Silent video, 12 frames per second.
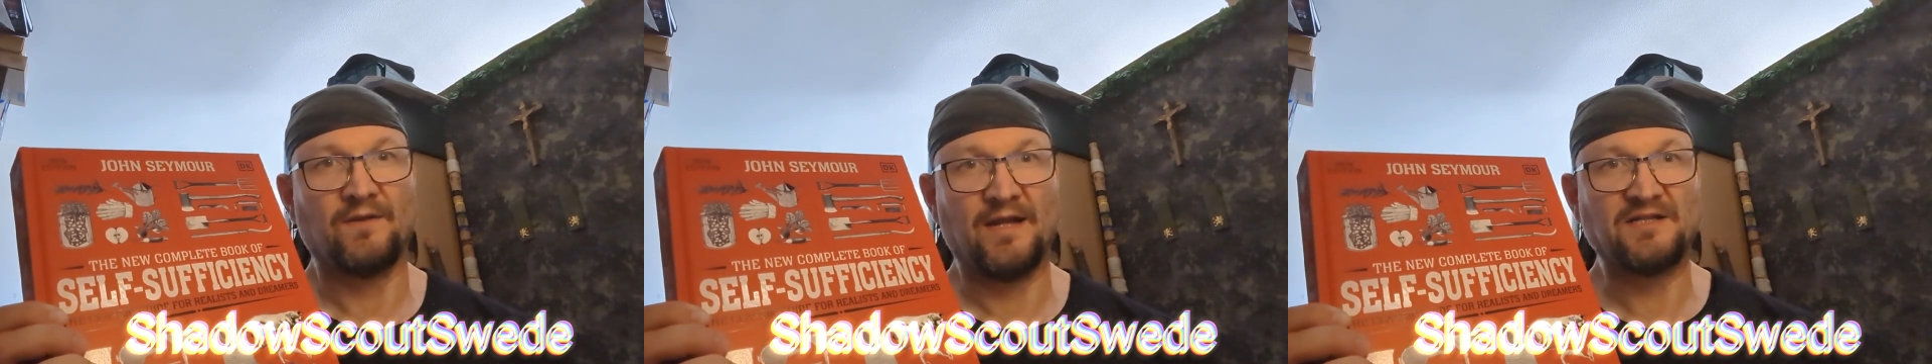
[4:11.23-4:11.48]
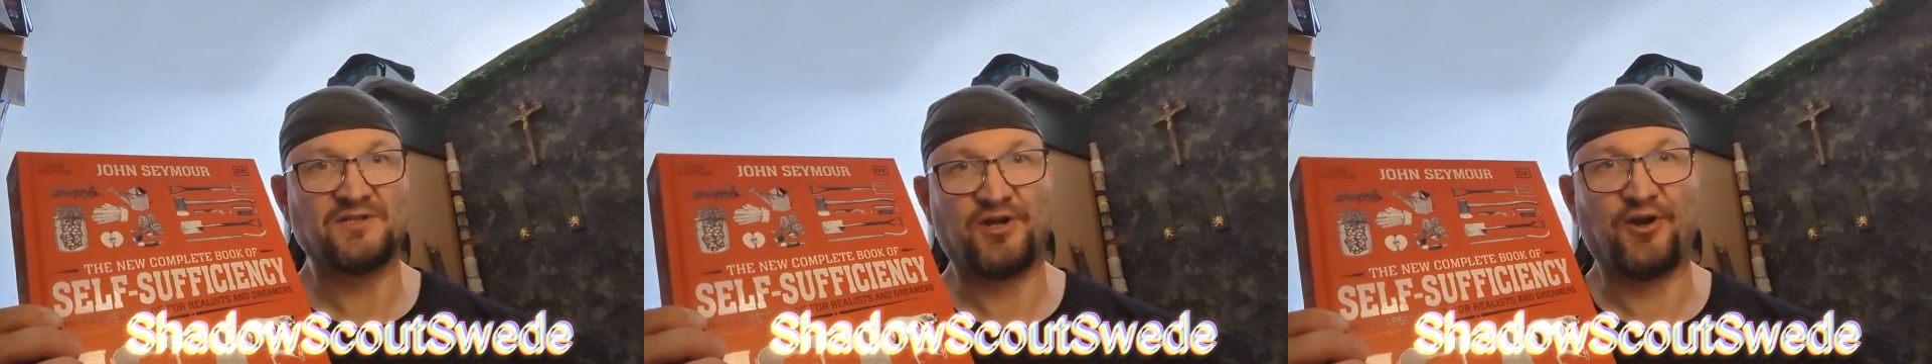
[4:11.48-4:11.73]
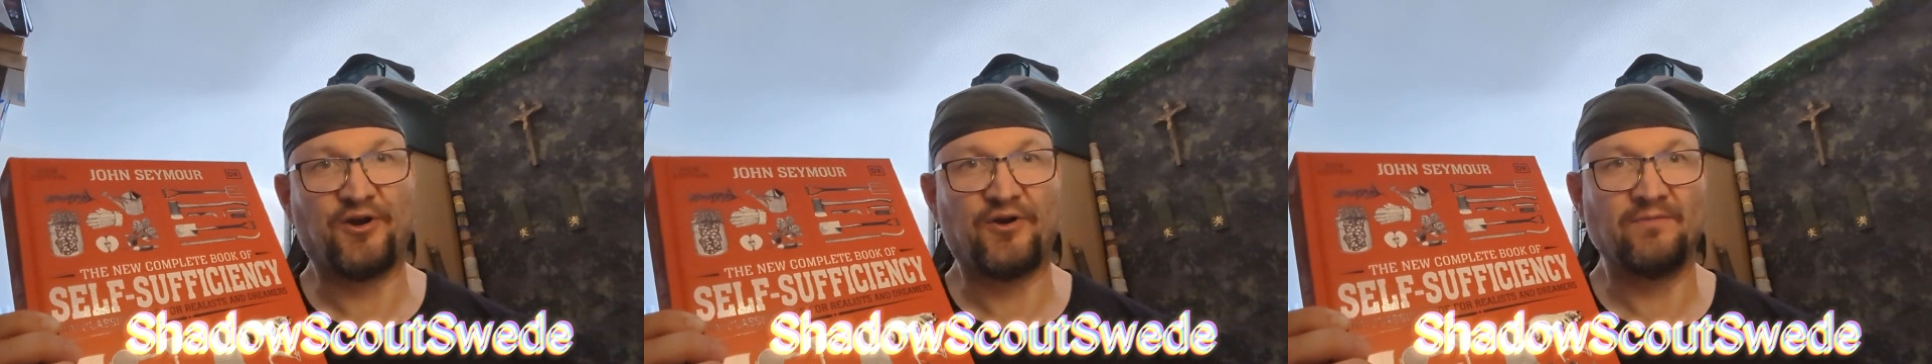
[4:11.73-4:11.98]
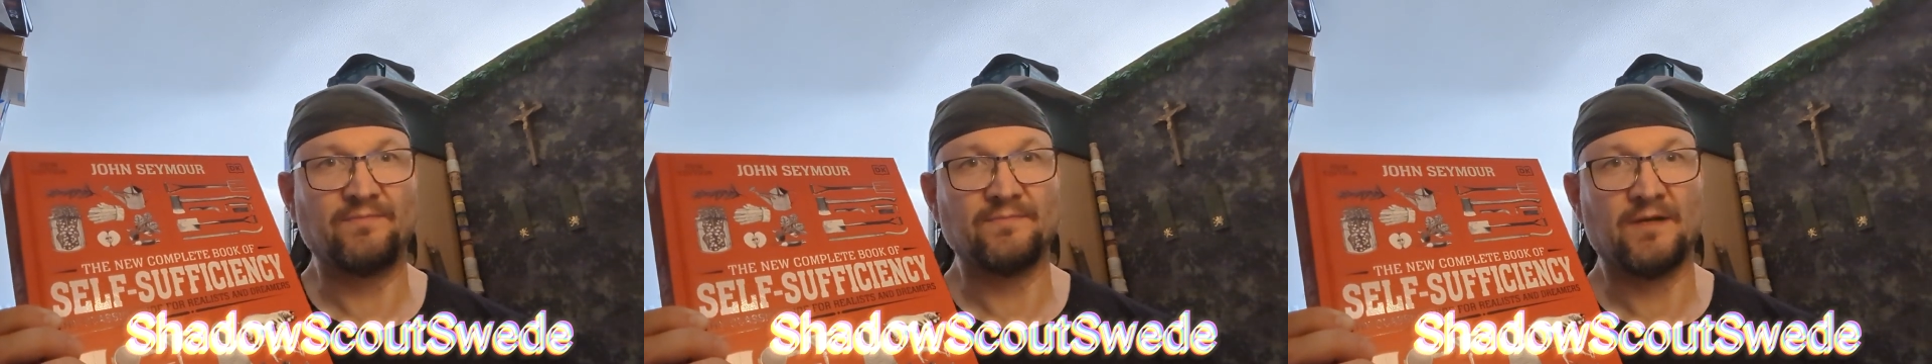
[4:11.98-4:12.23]
Next
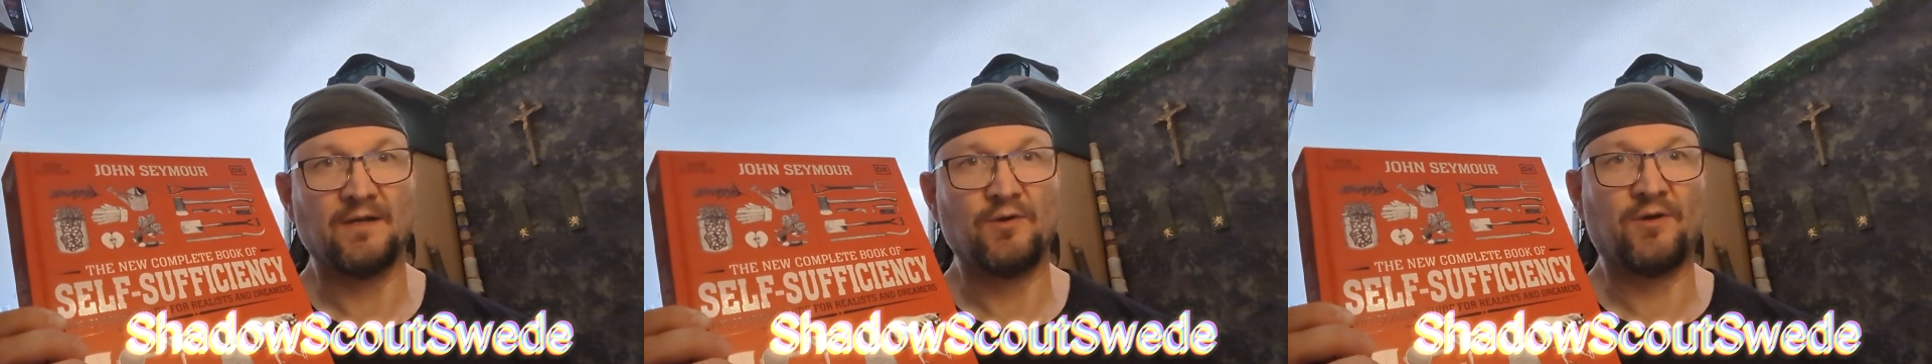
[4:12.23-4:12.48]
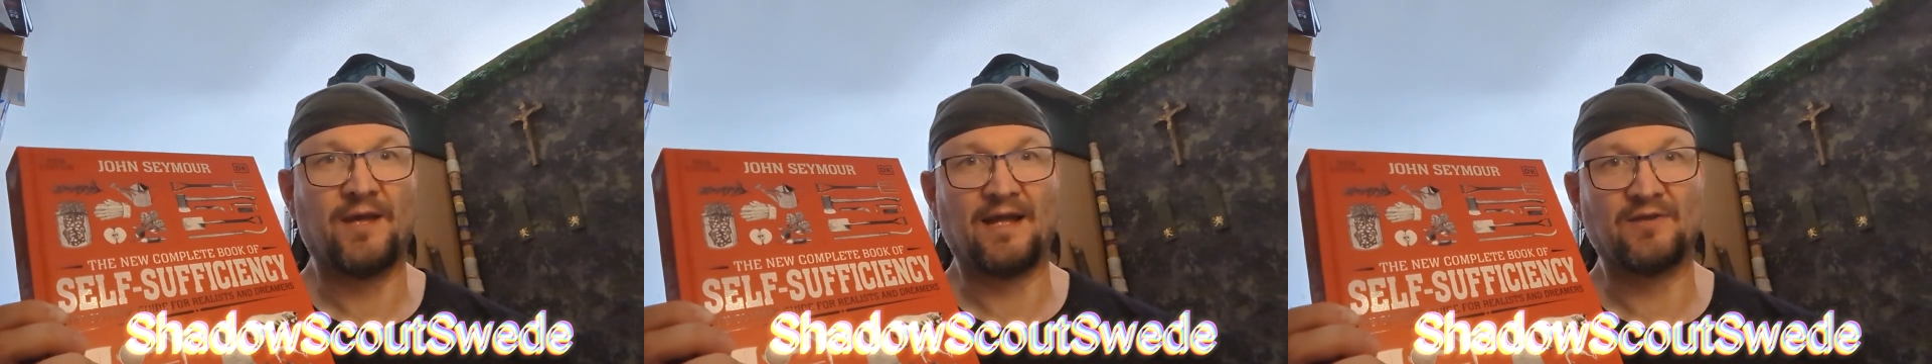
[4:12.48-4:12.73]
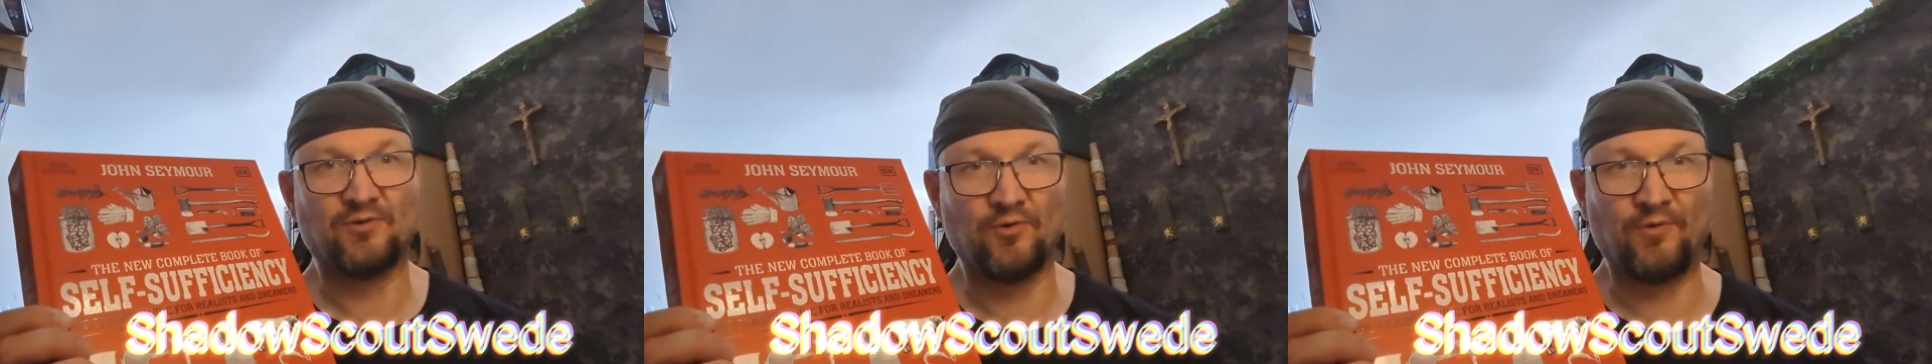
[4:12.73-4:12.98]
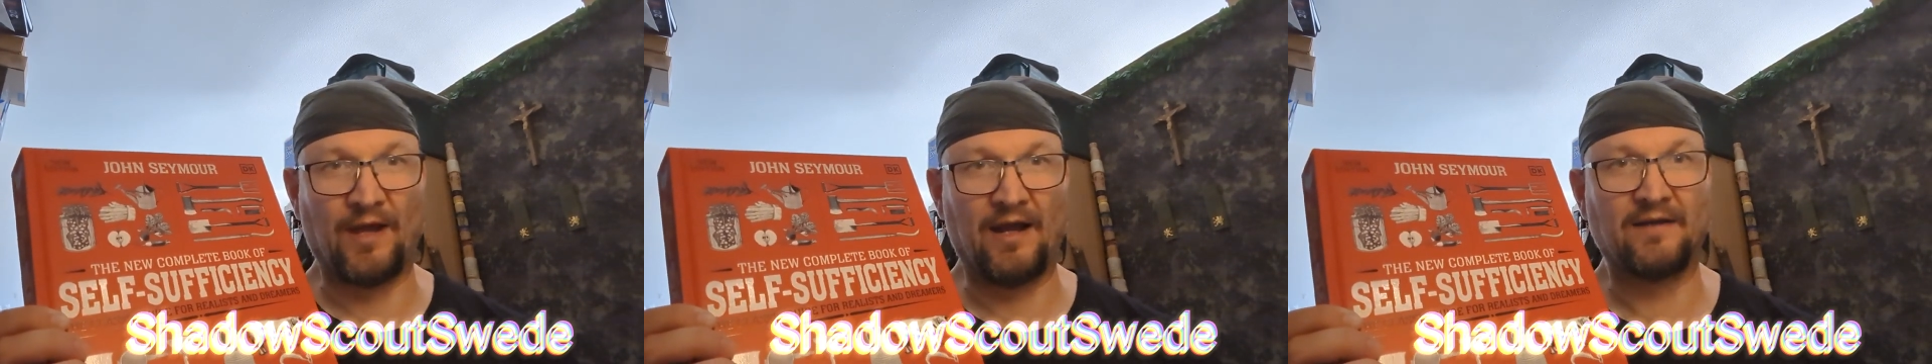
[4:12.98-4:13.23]
year, you can't
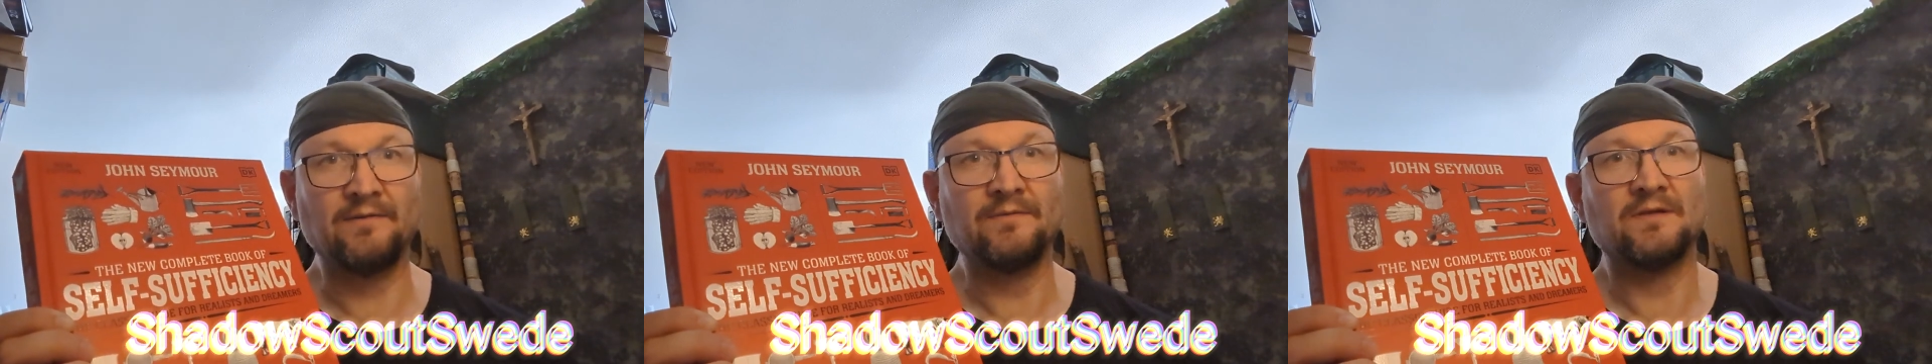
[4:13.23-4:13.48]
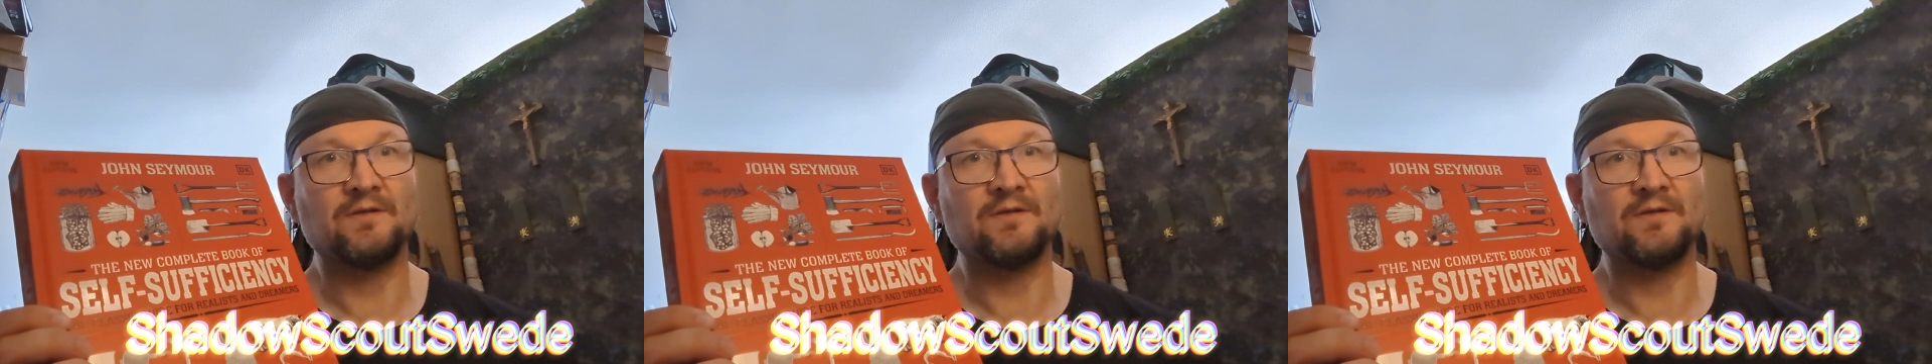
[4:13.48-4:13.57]
do that.